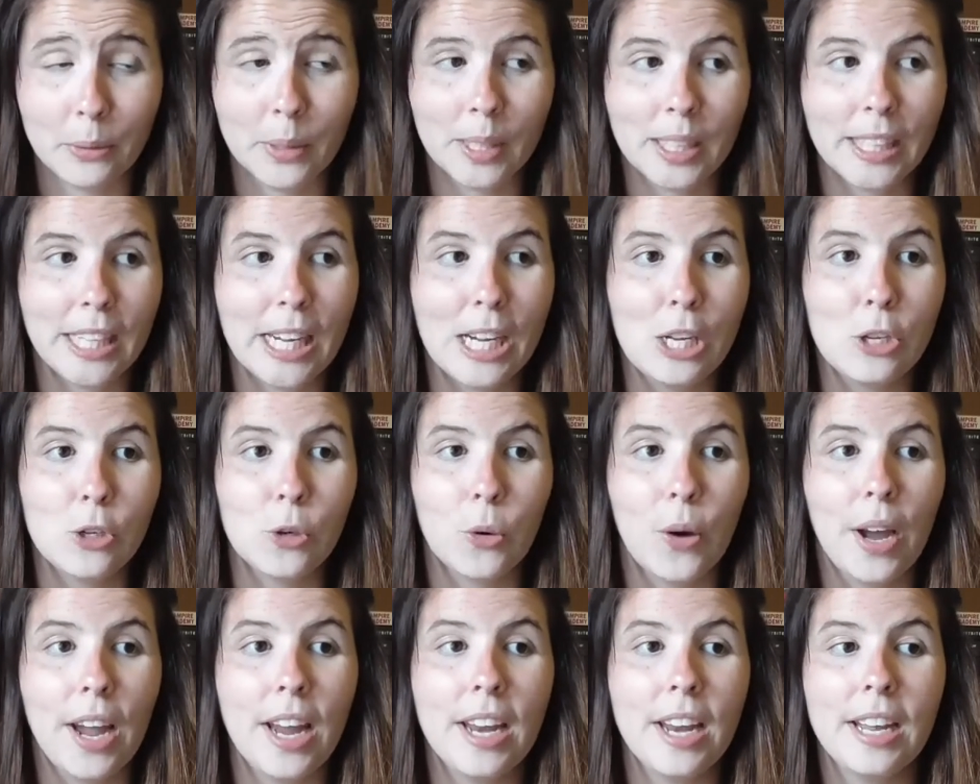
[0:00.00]
really
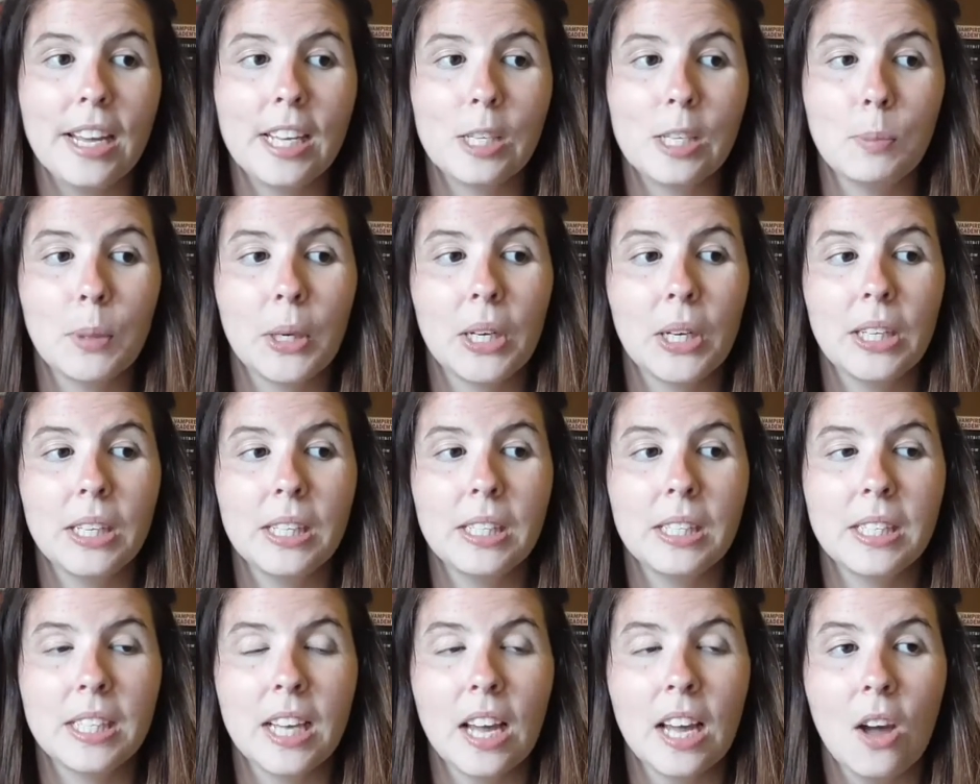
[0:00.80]
enjoyed is
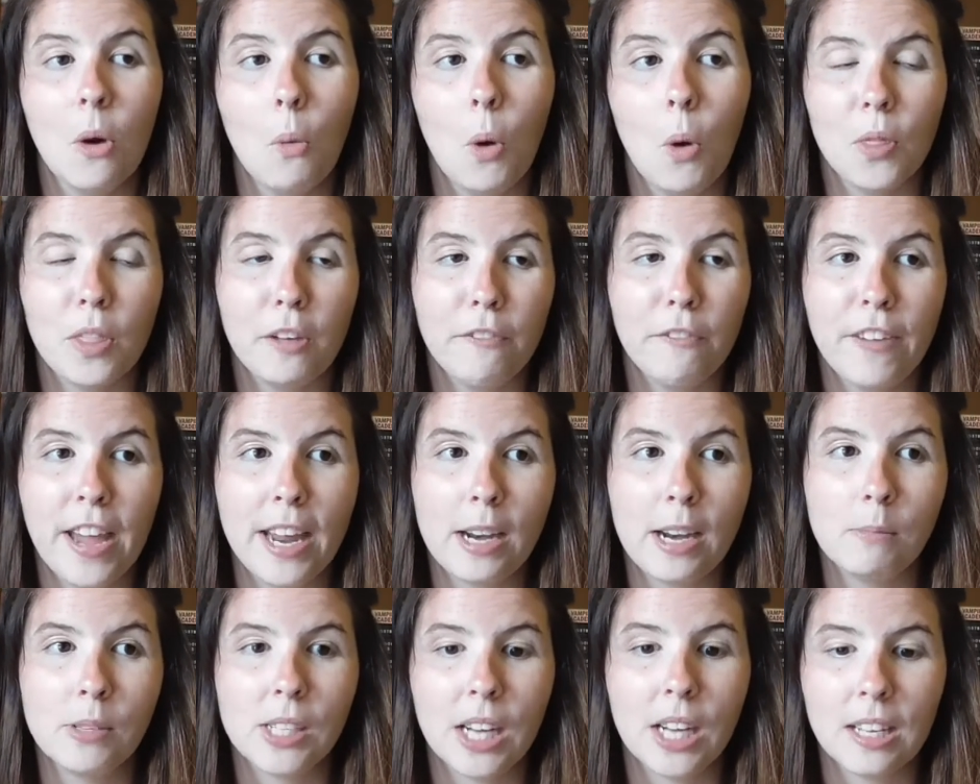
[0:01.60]
because what the
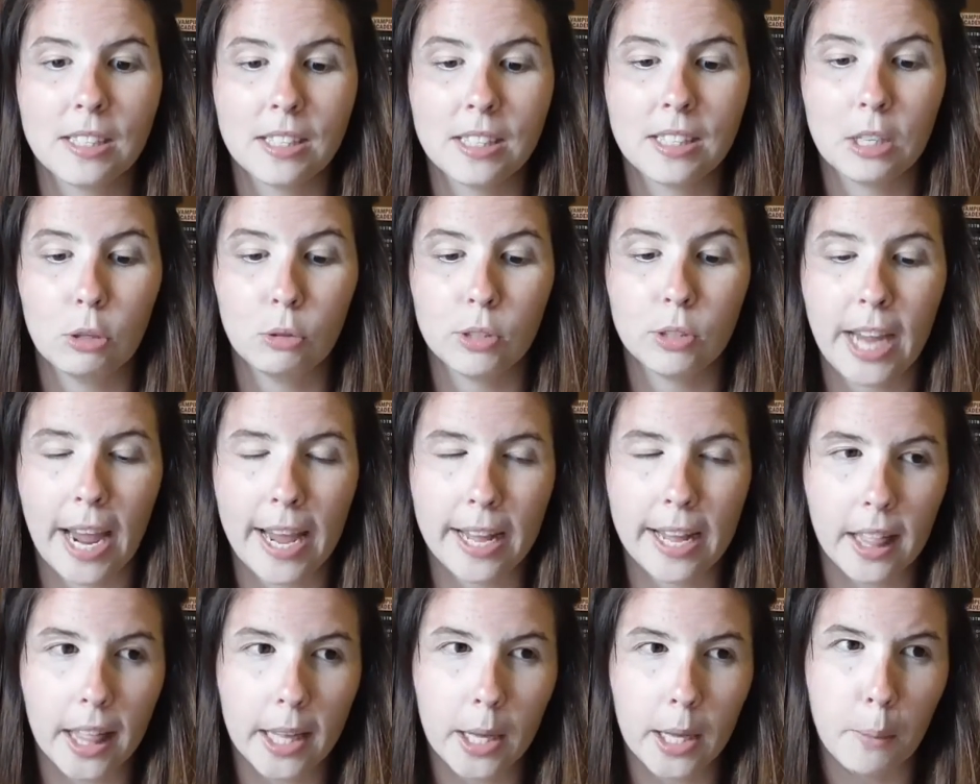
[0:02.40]
Phantom does is he'll
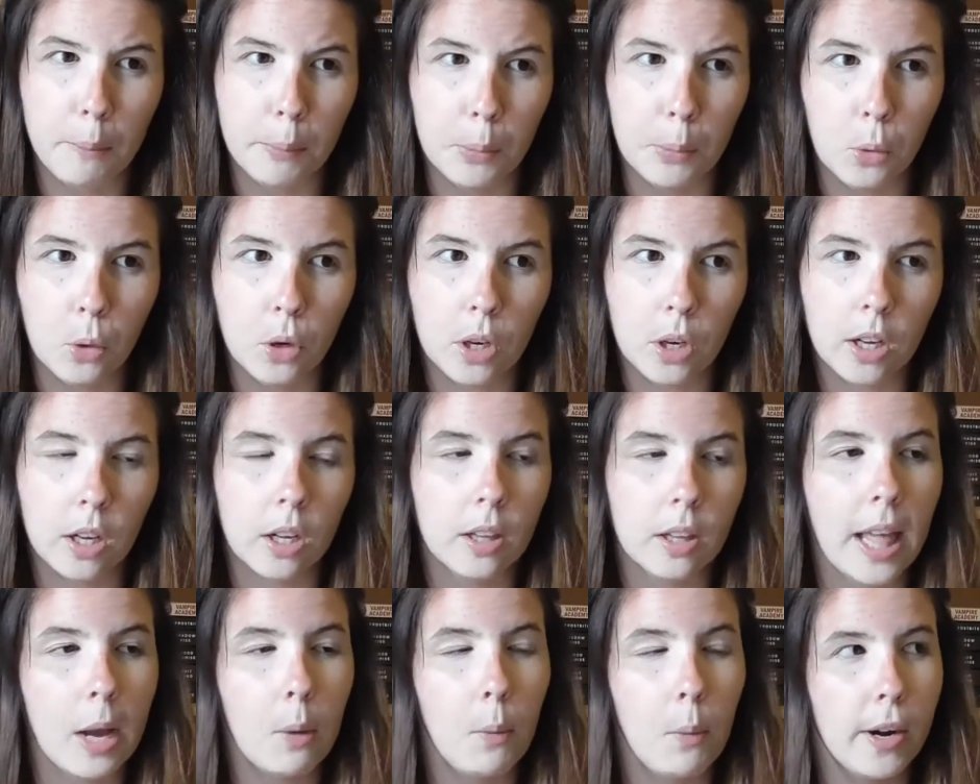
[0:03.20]
take like a
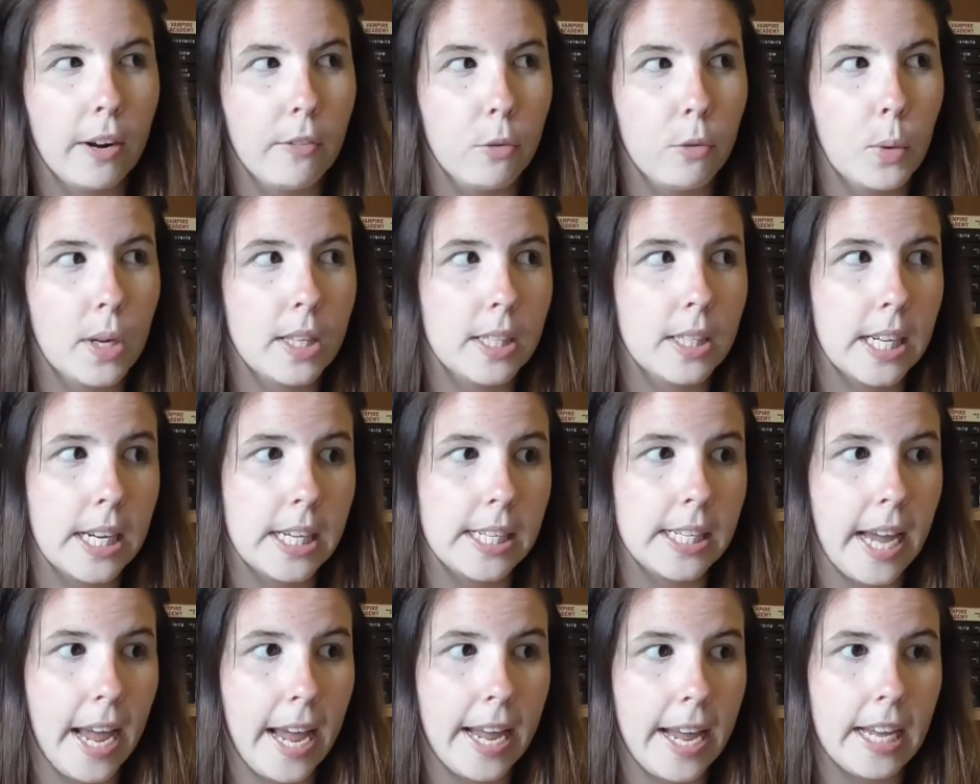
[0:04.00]
book, like one of the ones
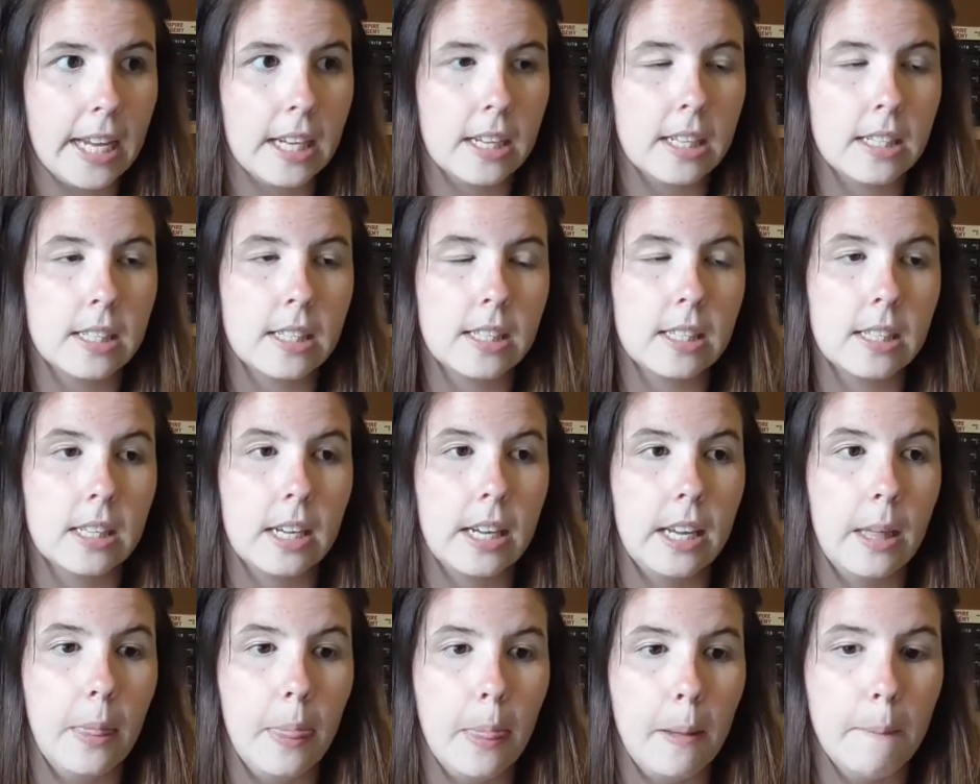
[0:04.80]
he takes
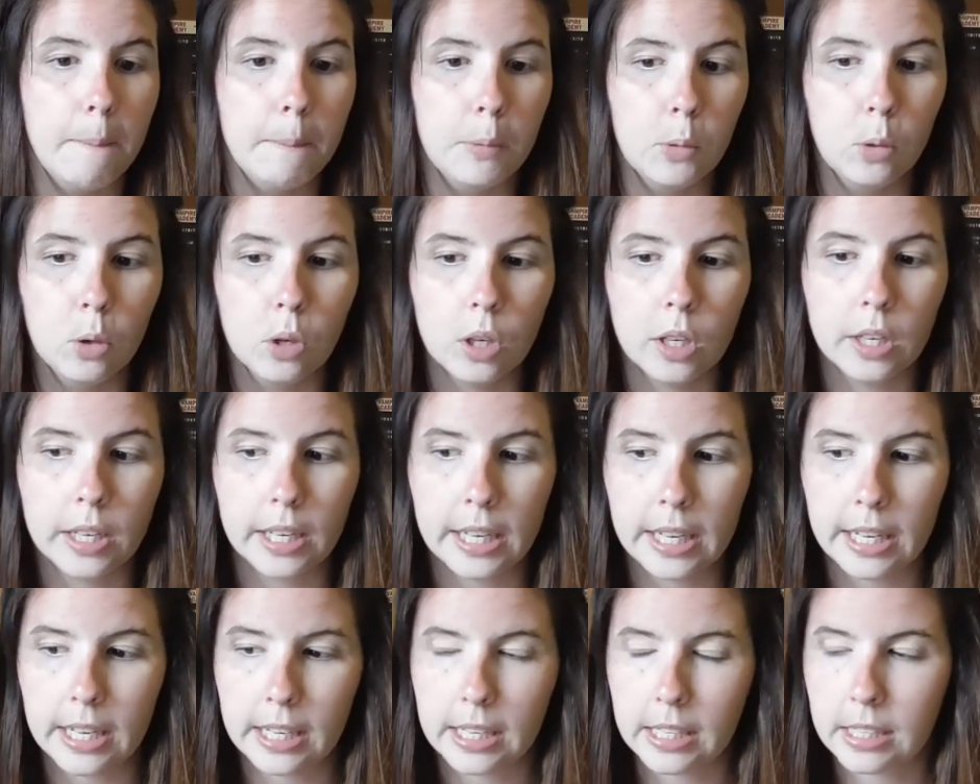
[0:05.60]
in the book
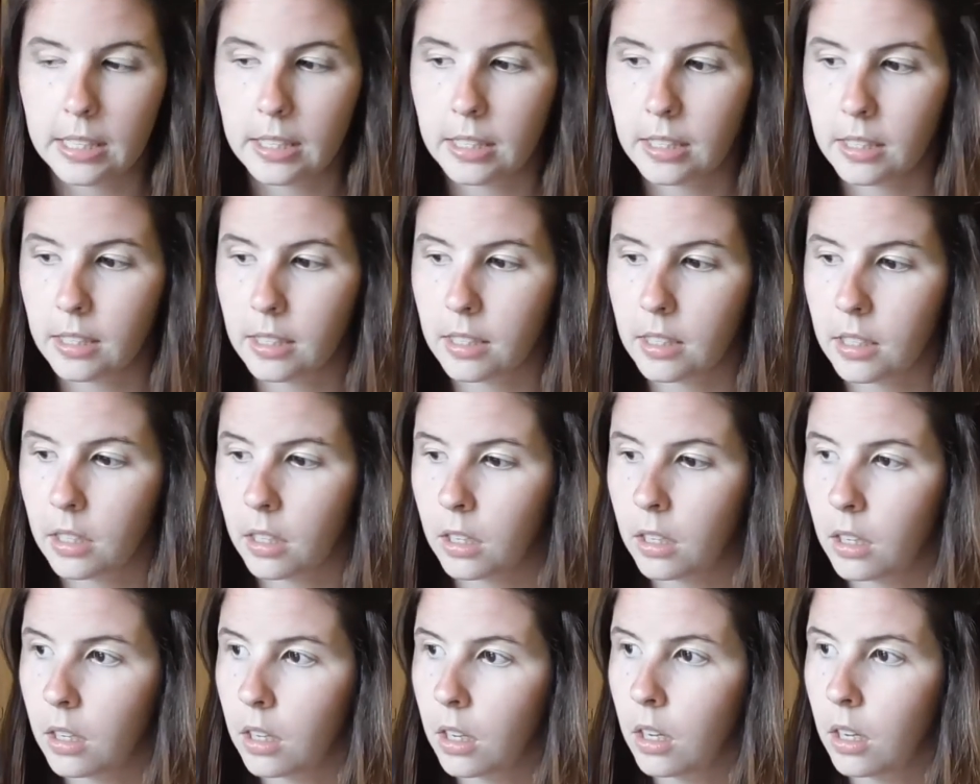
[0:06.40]
is,